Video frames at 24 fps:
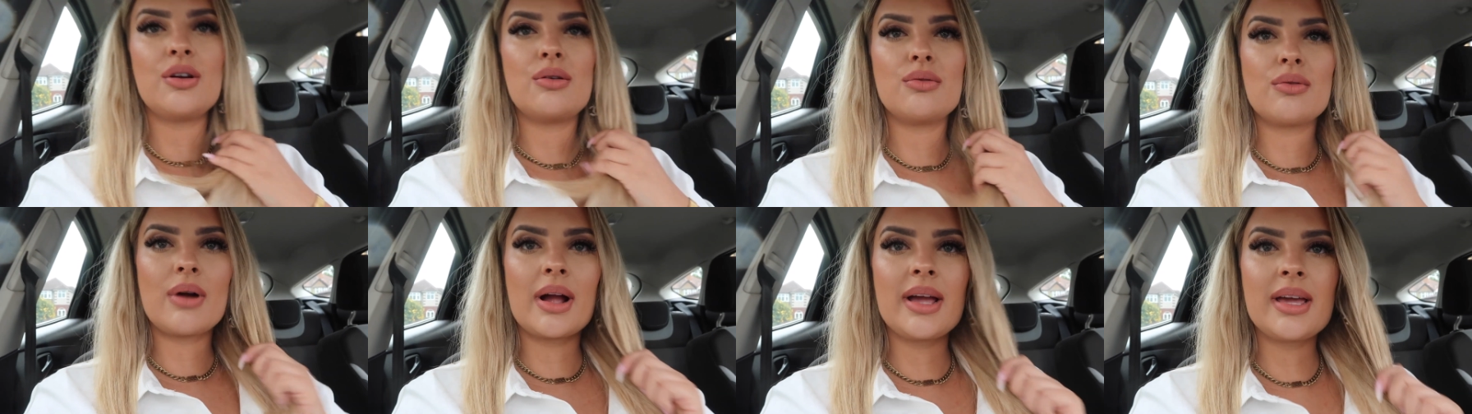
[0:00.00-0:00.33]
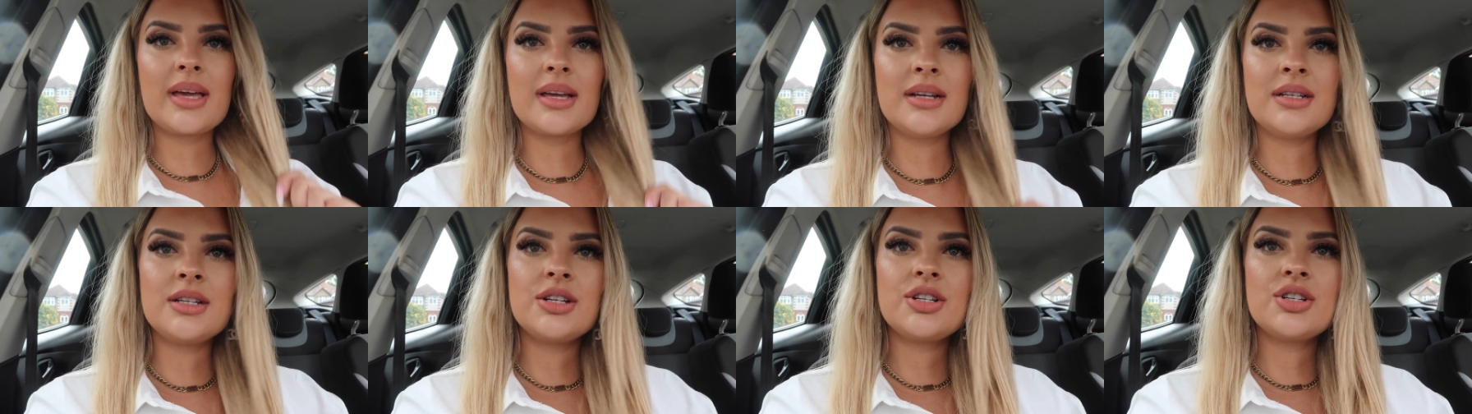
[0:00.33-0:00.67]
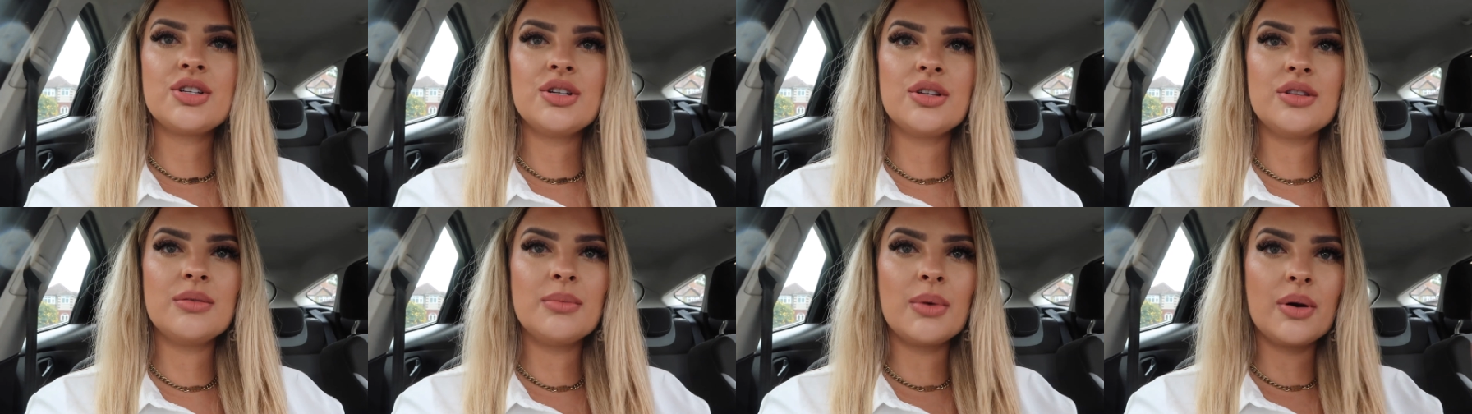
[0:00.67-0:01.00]
in great
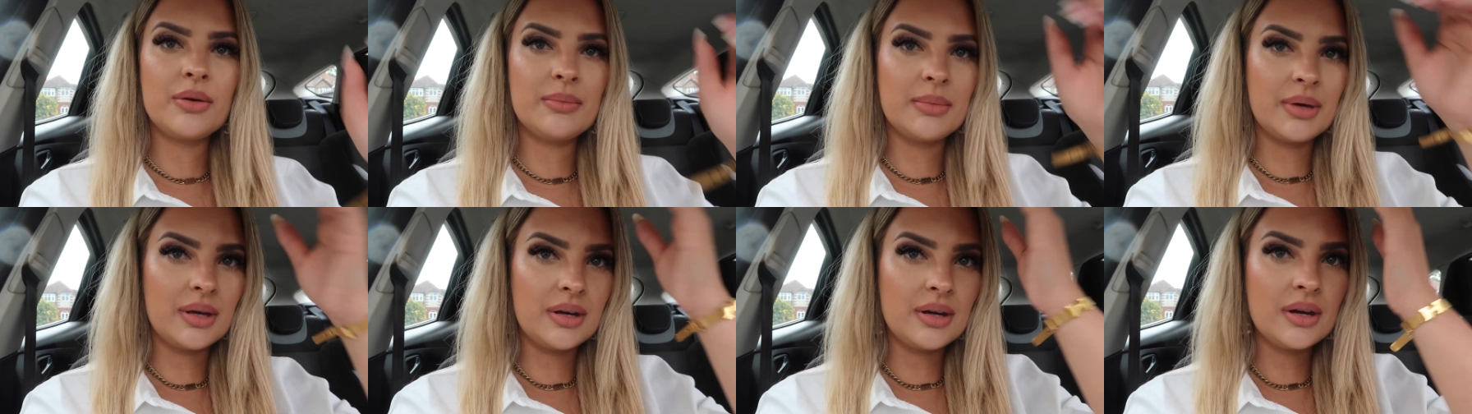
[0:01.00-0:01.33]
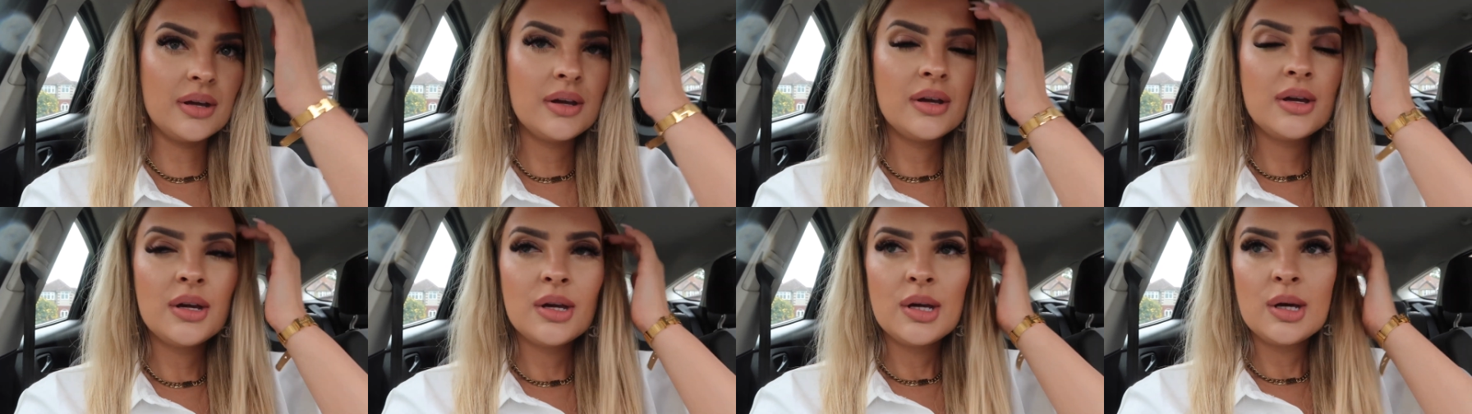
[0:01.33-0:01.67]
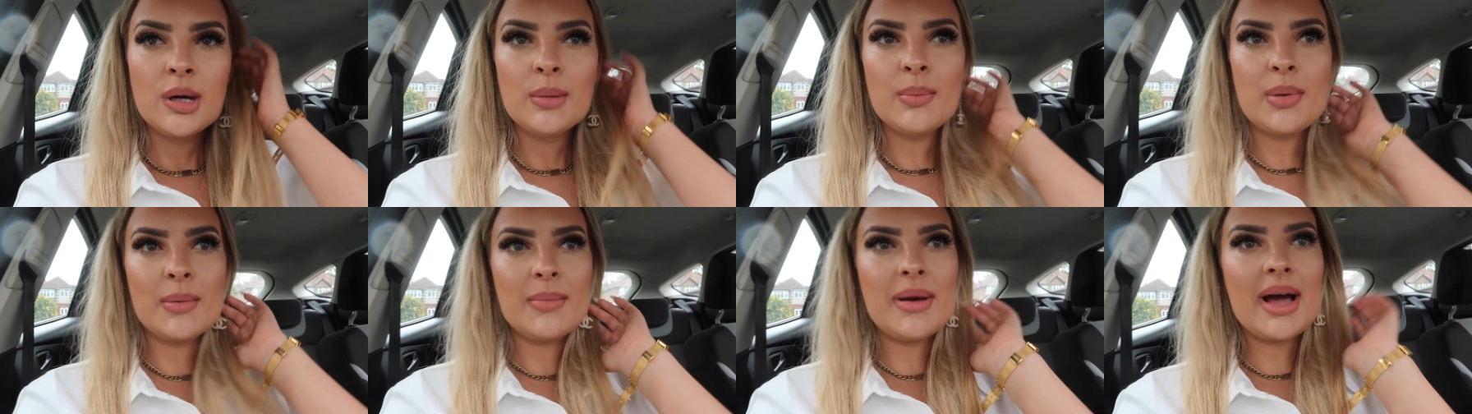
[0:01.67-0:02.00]
condition at the moment,
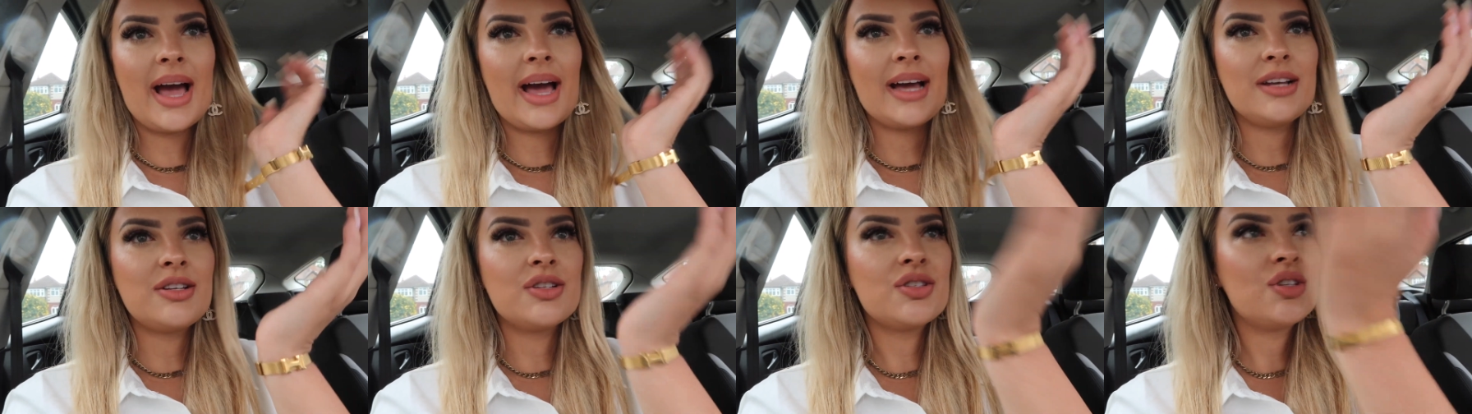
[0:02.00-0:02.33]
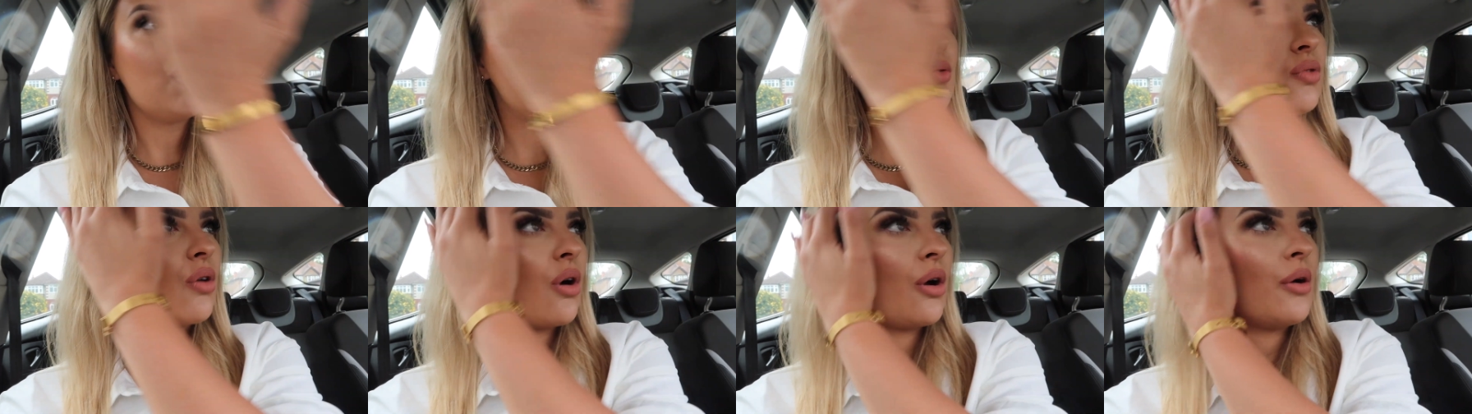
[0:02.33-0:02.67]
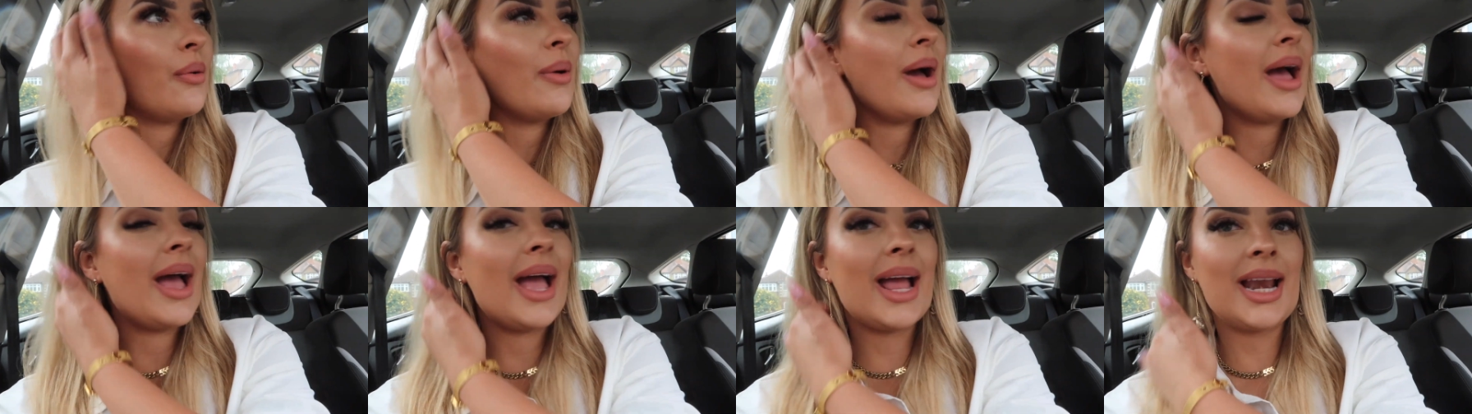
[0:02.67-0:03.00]
but my hair doesn't
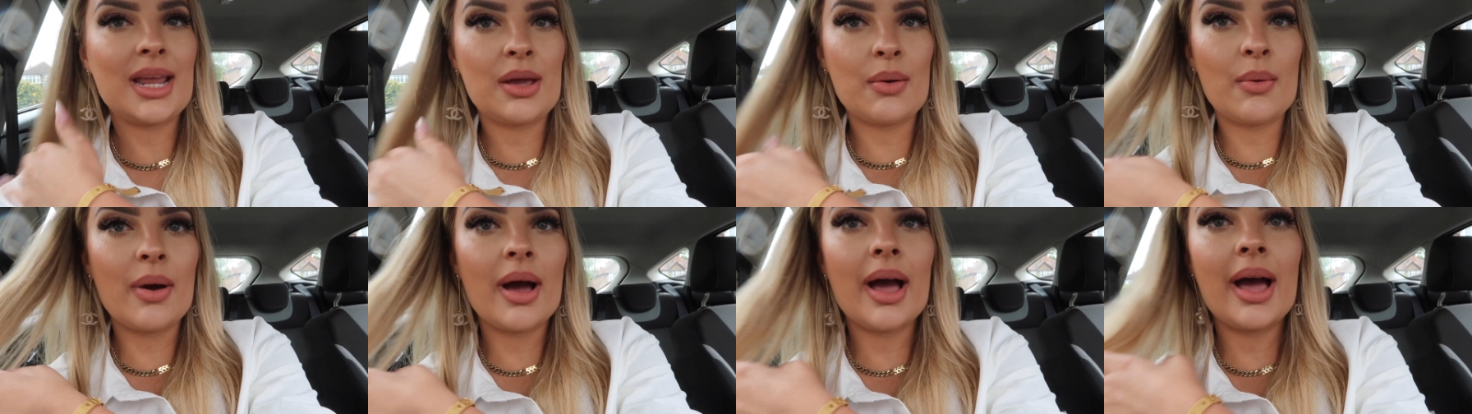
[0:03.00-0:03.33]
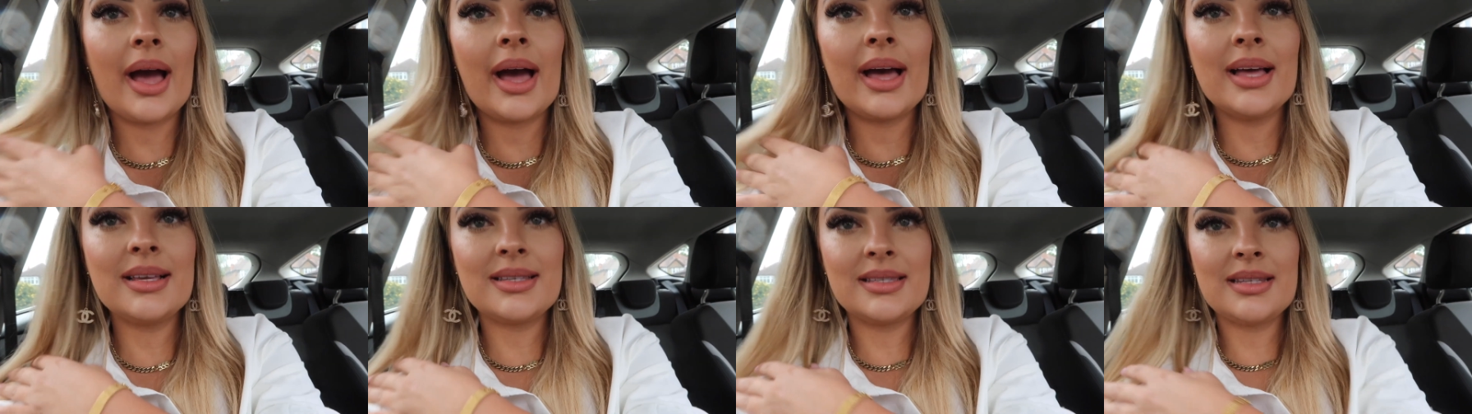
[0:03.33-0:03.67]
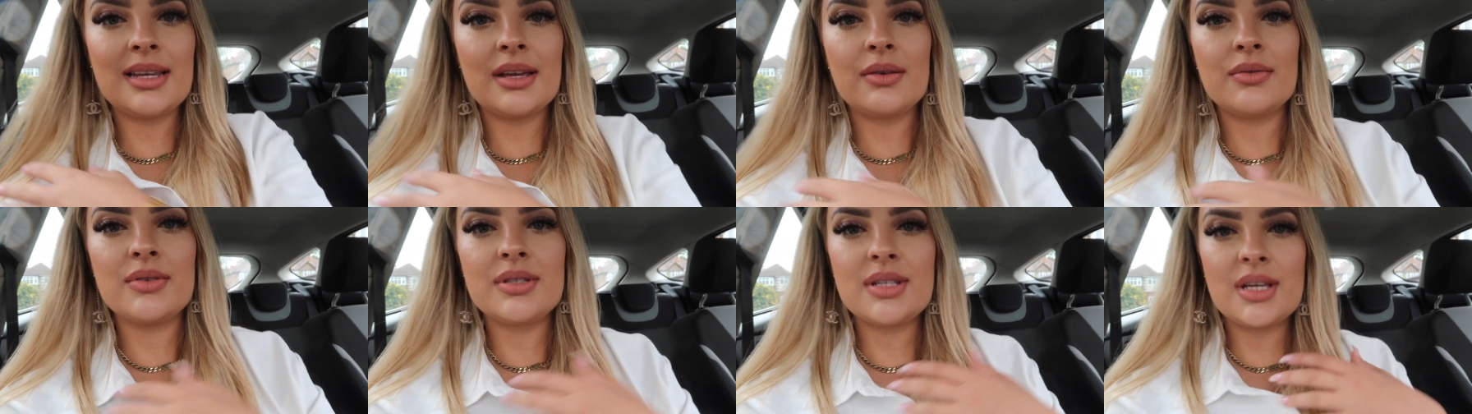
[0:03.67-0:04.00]
grow anywhere as
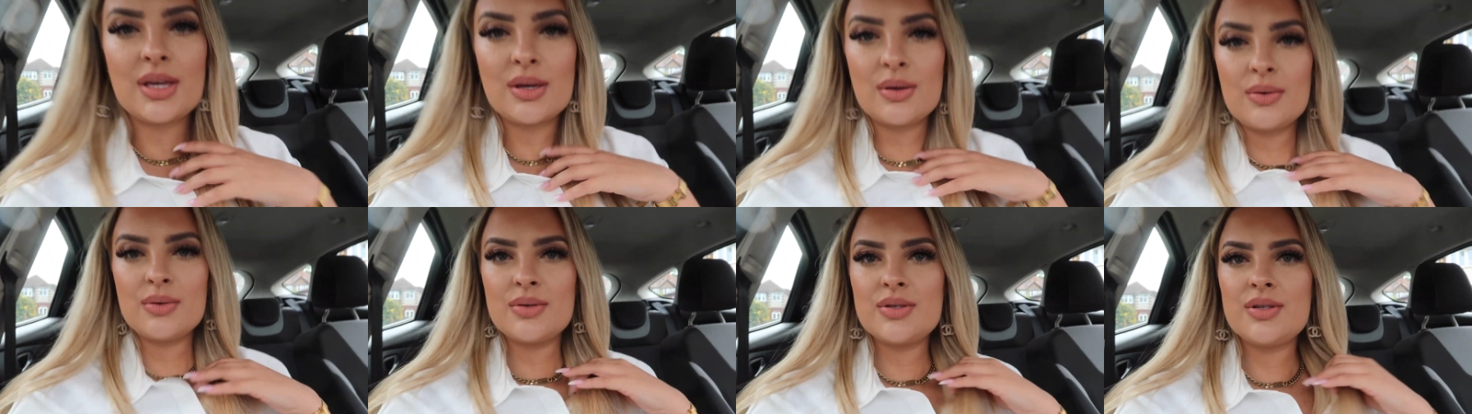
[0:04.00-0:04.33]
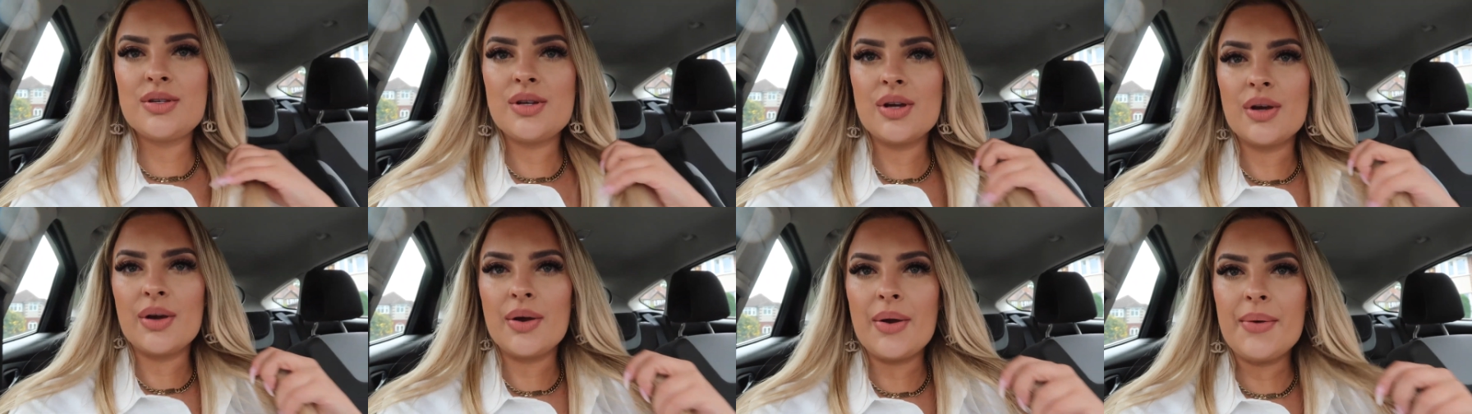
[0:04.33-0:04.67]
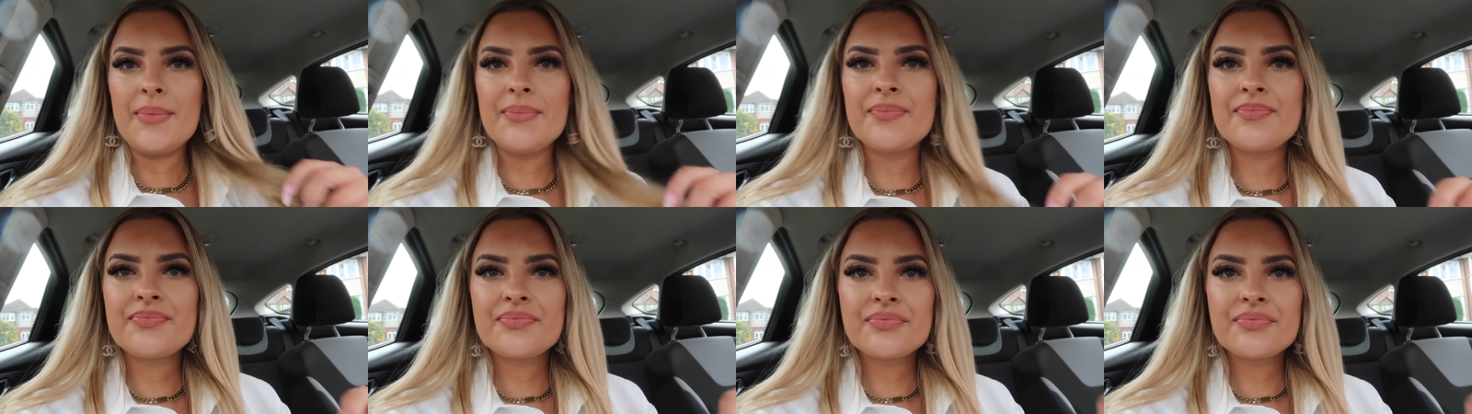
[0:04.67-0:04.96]
near as it used to